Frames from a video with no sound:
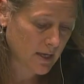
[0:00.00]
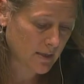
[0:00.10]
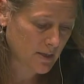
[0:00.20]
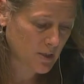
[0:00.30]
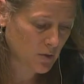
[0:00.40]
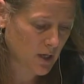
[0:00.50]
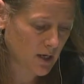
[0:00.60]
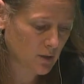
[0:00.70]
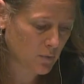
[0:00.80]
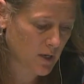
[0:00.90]
In this
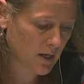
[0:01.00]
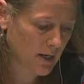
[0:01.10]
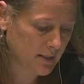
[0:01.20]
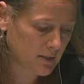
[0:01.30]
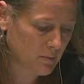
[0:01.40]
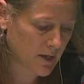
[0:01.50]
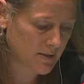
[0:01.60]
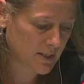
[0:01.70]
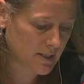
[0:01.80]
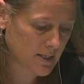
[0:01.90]
regard, we are guided by
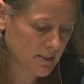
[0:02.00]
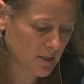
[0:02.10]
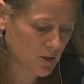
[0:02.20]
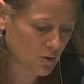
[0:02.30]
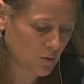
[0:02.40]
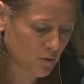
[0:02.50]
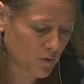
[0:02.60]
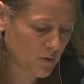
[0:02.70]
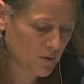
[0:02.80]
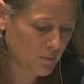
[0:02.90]
the necessity to
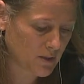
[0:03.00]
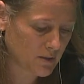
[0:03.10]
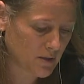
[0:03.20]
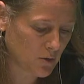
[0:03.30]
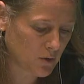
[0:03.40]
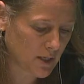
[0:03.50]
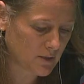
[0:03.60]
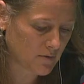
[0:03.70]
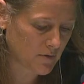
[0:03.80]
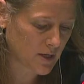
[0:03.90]
further build the
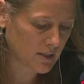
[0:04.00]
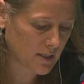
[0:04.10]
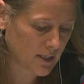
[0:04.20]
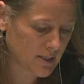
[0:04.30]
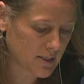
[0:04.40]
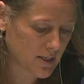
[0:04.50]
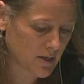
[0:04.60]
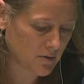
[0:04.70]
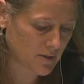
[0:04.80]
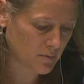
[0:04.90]
united front against
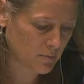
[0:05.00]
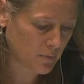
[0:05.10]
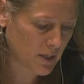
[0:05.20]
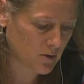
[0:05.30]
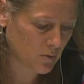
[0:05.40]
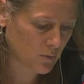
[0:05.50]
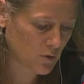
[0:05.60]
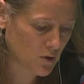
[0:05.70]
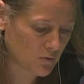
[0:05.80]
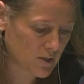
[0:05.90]
terrorism based on
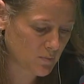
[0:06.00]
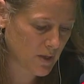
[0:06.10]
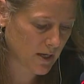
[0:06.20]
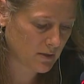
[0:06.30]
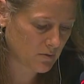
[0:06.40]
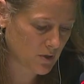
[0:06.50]
mutual respect,